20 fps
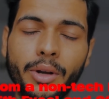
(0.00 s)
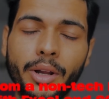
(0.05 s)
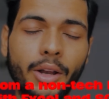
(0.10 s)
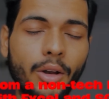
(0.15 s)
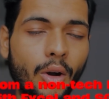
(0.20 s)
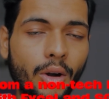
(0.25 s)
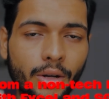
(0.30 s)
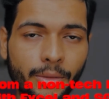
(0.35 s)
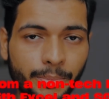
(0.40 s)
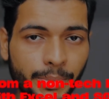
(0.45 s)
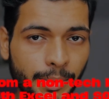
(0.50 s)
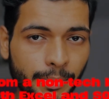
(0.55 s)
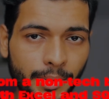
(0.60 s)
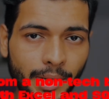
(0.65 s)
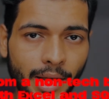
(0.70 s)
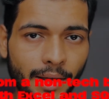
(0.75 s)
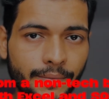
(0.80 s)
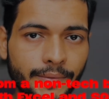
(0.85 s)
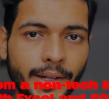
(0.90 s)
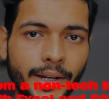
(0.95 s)
A lot of people
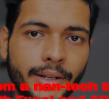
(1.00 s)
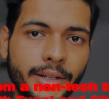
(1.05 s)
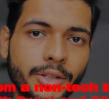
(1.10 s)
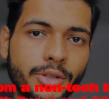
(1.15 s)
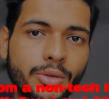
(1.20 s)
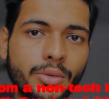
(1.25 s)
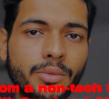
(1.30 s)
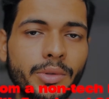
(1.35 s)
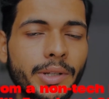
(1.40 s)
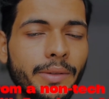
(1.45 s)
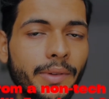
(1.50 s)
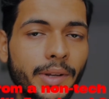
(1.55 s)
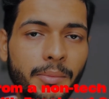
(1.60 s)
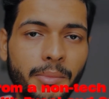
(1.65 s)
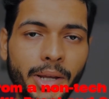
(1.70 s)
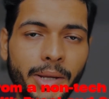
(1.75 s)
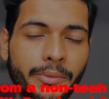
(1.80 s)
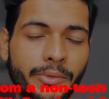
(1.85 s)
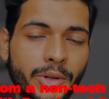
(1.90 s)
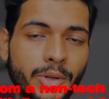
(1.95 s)
have that issue, even
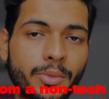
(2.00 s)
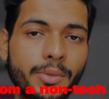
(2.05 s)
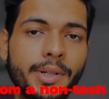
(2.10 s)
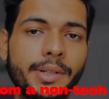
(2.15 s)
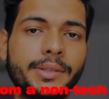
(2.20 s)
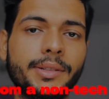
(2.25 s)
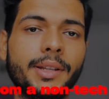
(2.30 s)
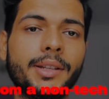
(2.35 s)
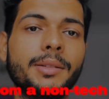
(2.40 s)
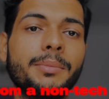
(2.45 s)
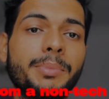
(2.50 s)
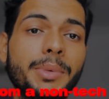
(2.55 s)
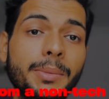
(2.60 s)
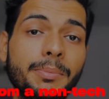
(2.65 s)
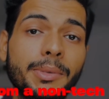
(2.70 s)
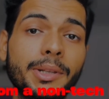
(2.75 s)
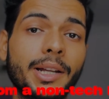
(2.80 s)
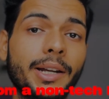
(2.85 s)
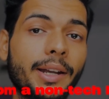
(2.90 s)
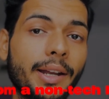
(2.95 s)
my viewers and the
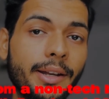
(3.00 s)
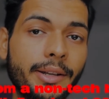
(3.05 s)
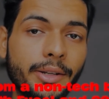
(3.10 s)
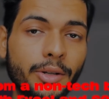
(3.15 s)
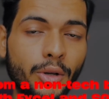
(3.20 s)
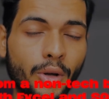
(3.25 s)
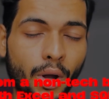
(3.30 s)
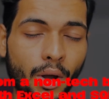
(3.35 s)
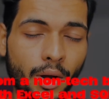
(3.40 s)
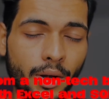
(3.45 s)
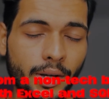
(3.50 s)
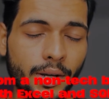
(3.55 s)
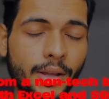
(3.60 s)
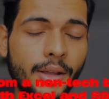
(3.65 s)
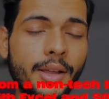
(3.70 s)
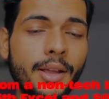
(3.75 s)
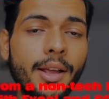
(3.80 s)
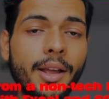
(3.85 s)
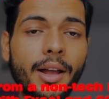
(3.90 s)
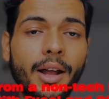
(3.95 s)
people that I taught,
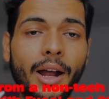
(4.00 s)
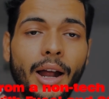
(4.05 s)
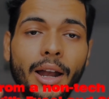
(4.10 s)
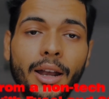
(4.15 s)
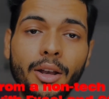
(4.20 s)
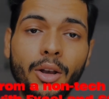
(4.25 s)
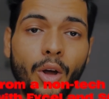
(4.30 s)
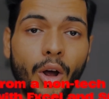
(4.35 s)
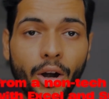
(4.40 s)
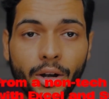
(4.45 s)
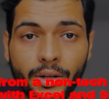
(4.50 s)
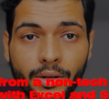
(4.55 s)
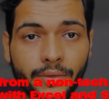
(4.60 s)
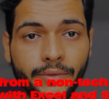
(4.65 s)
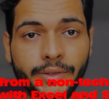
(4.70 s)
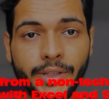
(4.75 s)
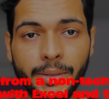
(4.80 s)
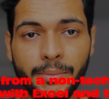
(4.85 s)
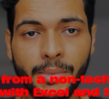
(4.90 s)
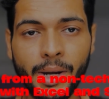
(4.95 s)
a lot
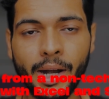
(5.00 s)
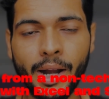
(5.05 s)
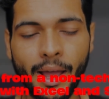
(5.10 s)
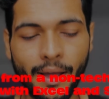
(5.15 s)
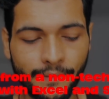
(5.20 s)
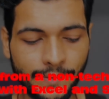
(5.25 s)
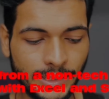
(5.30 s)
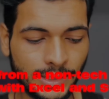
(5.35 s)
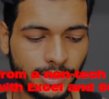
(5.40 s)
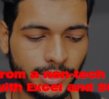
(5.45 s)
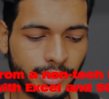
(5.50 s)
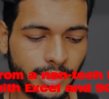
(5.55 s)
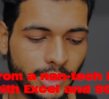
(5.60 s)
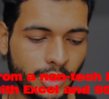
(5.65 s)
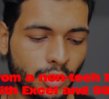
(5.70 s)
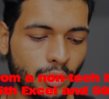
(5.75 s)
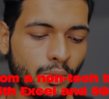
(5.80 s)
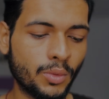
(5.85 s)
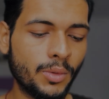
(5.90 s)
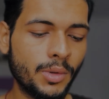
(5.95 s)
of them are having this
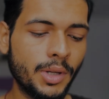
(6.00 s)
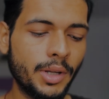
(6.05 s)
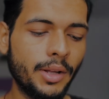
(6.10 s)
issue.